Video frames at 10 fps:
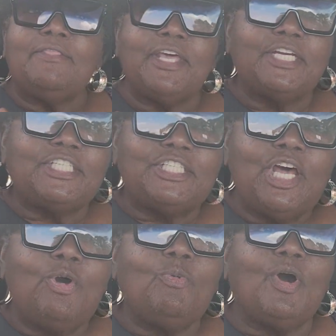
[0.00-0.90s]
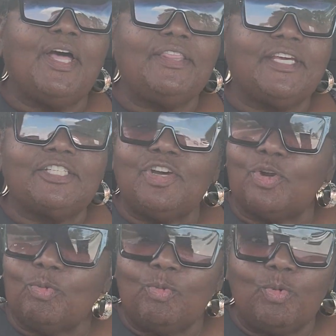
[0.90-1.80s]
There's no one that's
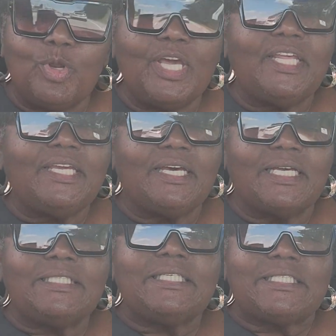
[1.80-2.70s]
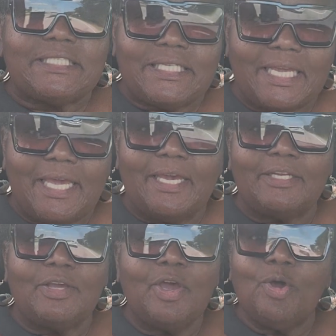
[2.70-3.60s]
going to really
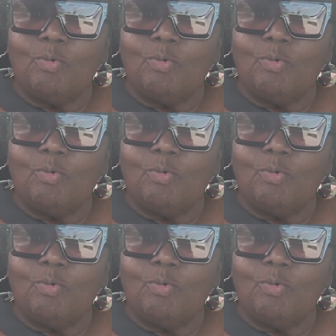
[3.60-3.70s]
understand